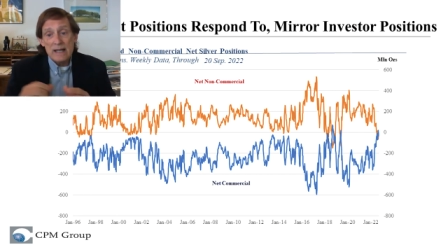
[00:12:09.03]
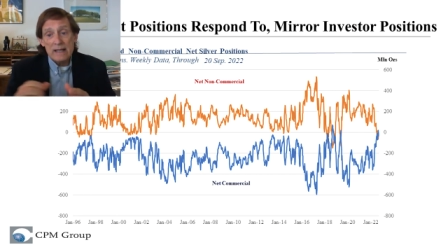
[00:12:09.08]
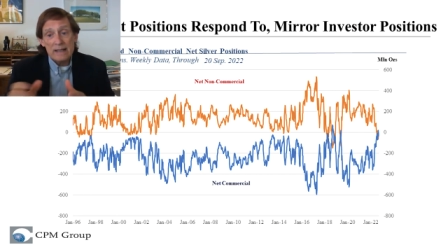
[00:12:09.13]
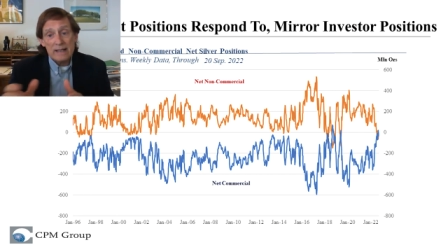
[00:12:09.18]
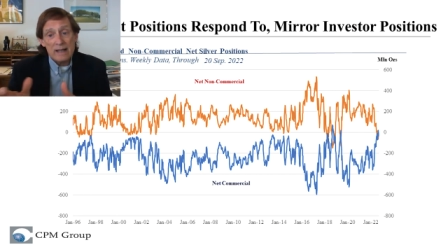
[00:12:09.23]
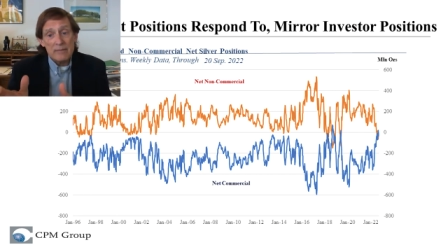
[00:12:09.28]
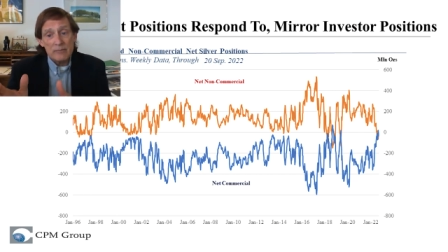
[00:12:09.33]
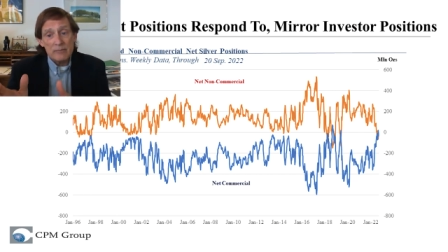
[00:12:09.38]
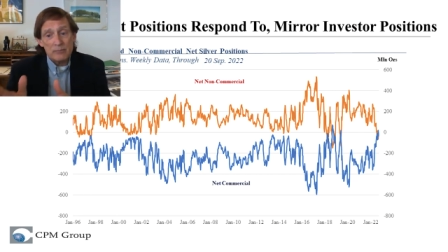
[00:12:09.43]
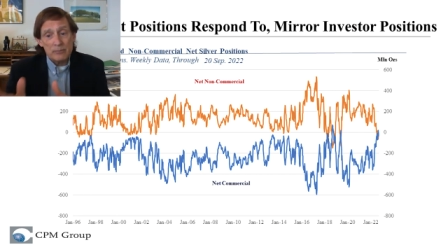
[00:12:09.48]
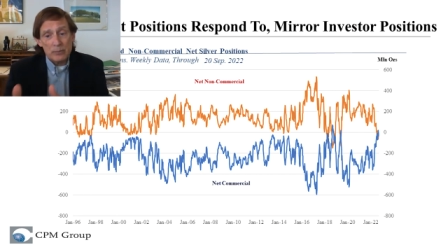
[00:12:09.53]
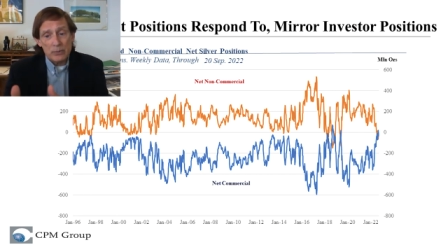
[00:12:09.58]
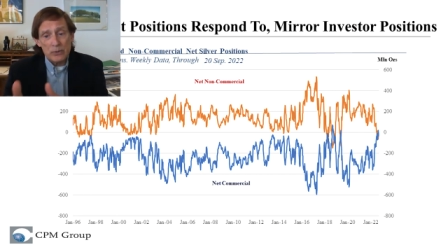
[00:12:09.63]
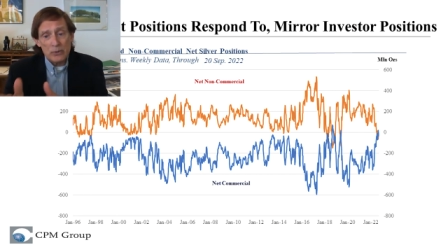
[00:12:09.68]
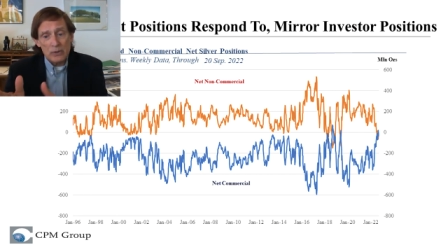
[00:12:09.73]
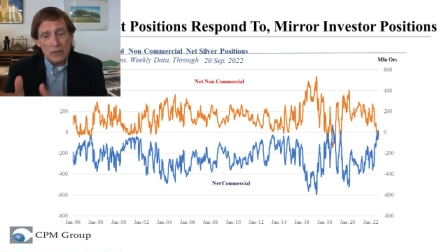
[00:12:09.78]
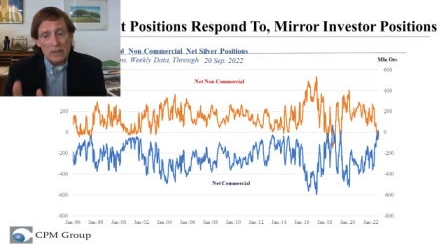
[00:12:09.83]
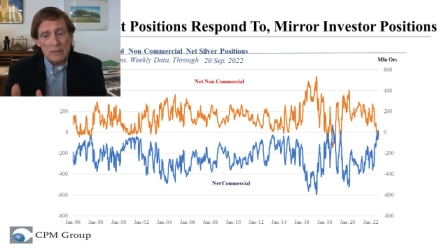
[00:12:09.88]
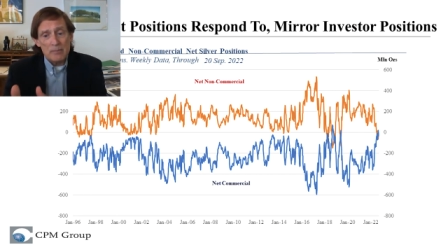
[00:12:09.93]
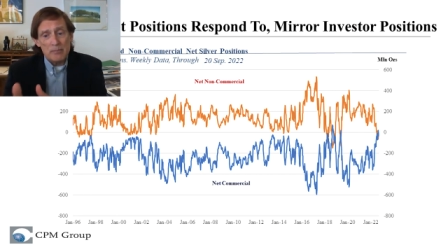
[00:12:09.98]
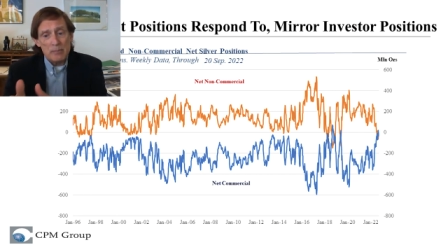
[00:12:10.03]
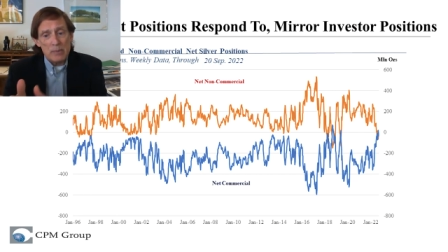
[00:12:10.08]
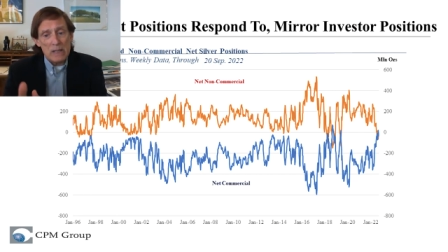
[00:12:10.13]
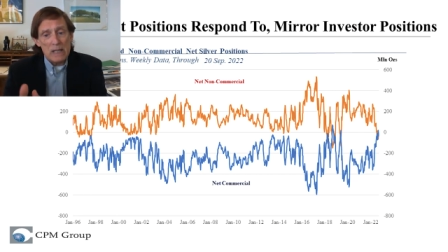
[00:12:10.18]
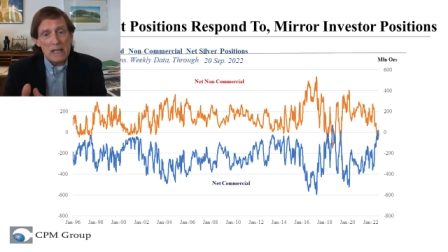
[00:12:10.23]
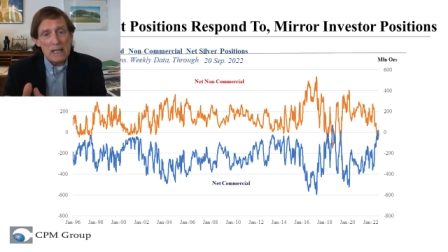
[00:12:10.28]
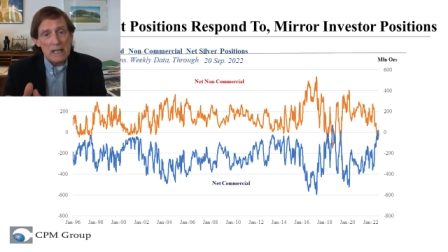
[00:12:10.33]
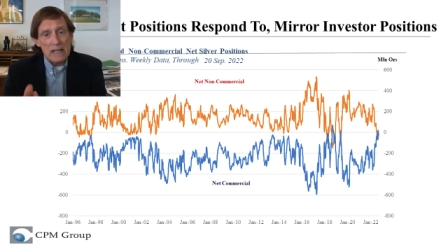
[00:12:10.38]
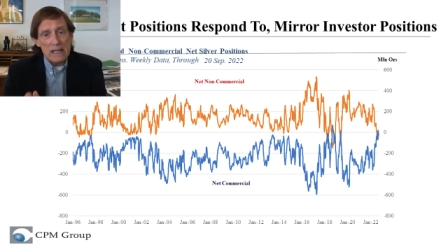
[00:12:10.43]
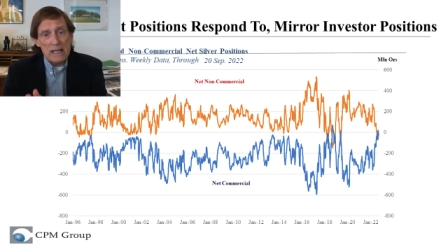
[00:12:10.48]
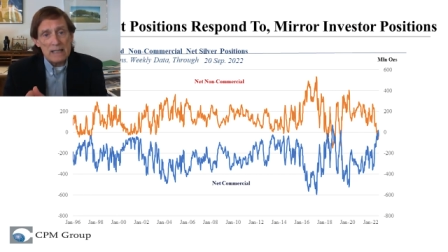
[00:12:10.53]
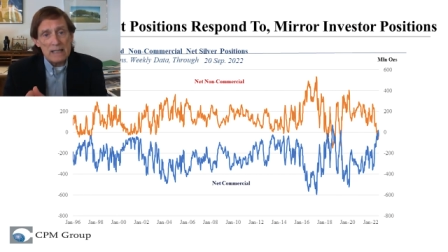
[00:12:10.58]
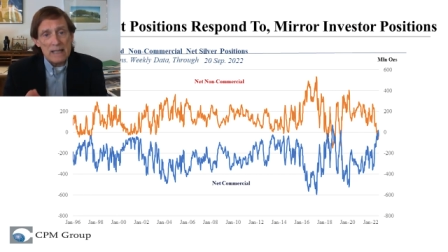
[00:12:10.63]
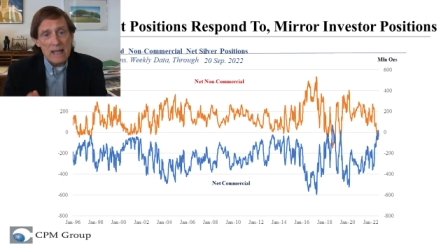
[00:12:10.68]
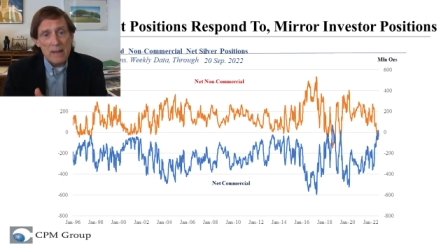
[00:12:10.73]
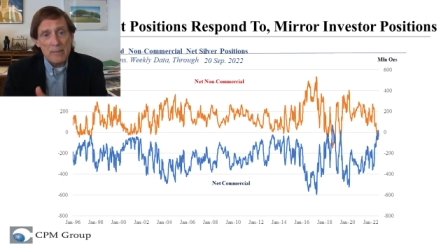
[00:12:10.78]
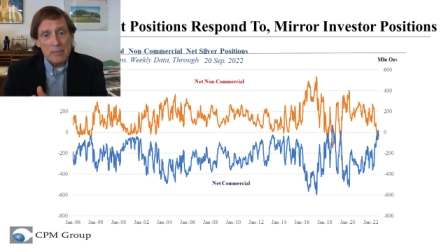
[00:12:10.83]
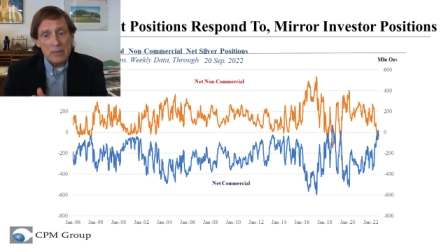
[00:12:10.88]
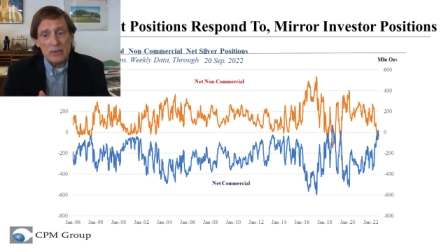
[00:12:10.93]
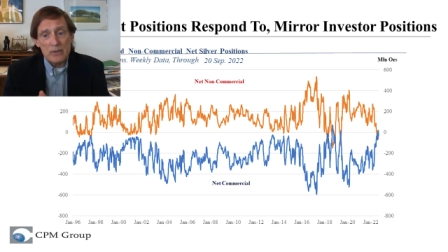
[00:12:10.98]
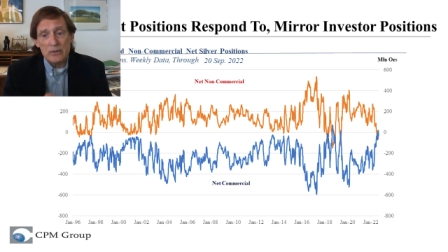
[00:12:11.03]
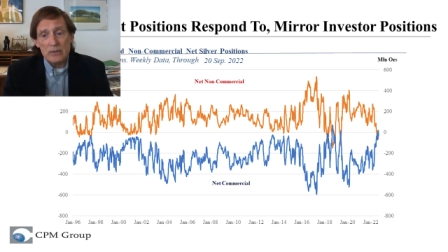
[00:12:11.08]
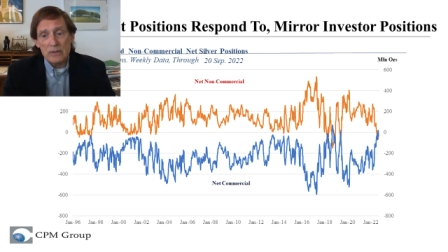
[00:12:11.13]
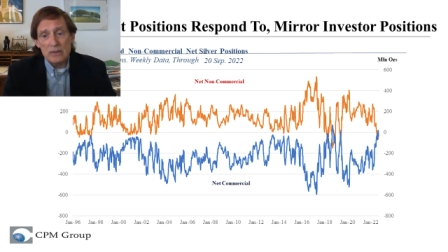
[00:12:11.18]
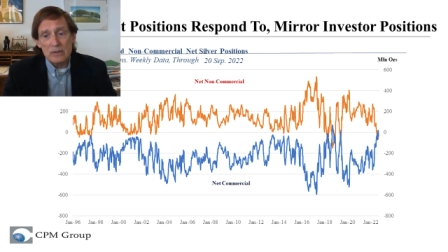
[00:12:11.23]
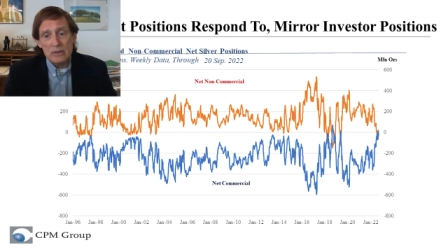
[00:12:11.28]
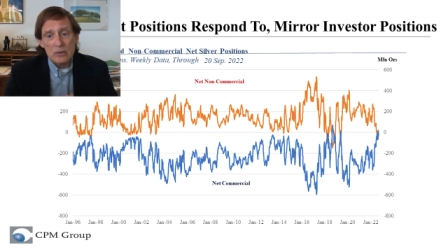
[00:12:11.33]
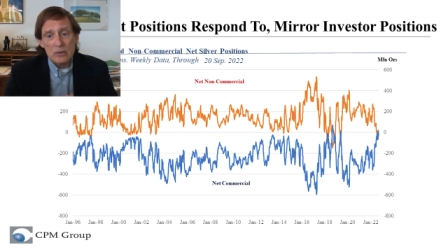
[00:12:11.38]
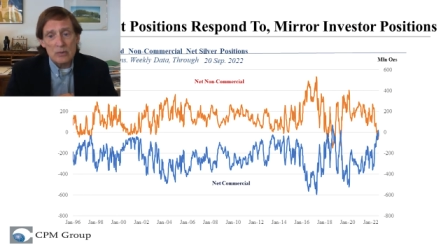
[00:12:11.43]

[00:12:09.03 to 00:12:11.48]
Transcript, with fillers: got pretty big in that period,